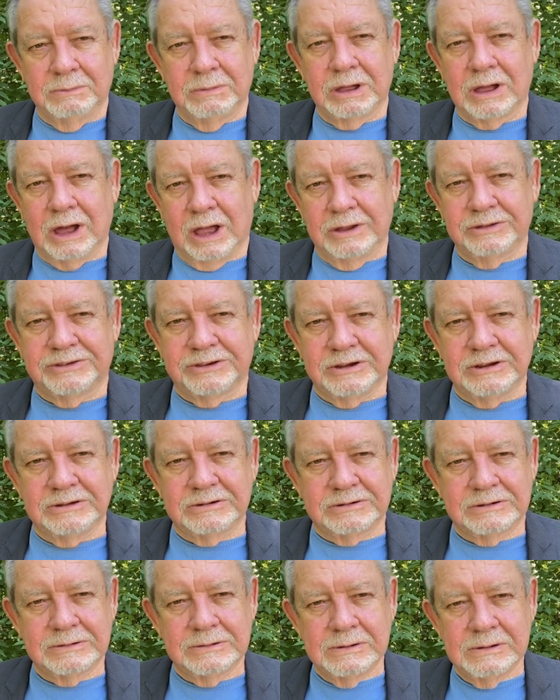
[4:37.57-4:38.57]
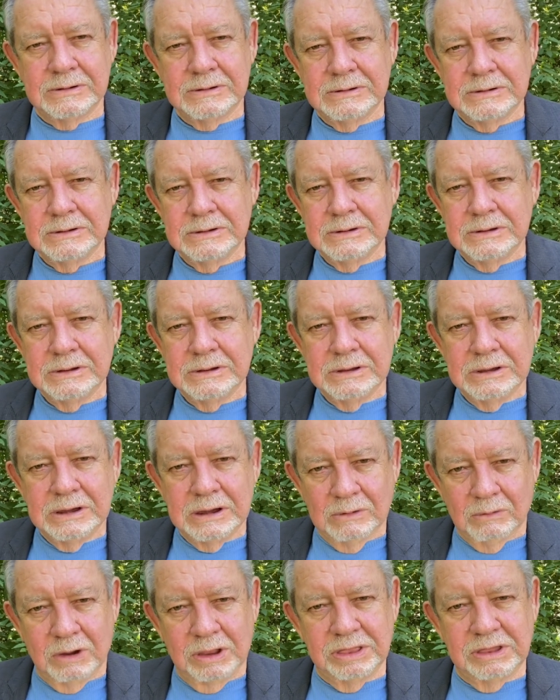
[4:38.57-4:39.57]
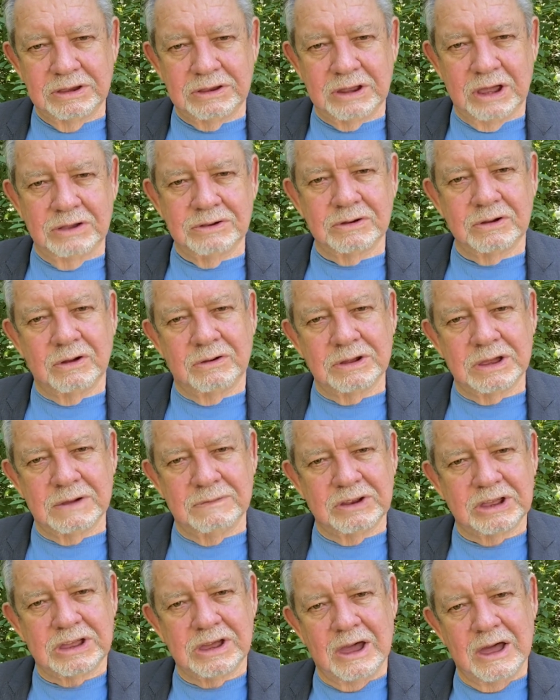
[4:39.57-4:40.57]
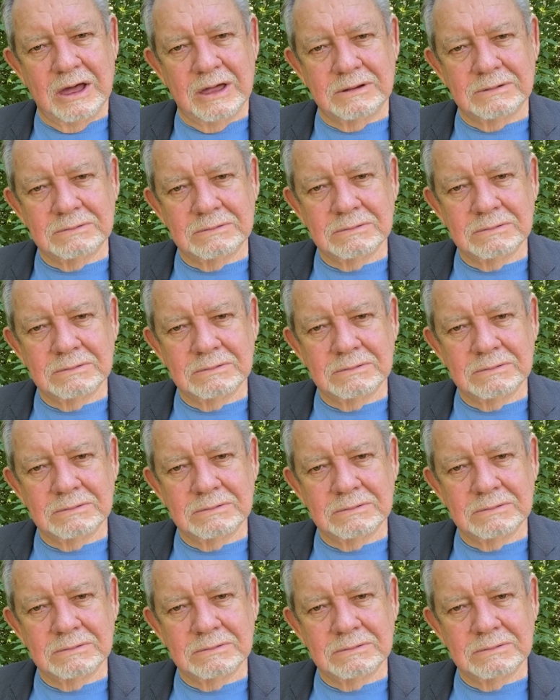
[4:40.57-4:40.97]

but God sees. And one of these days you're going to give an account.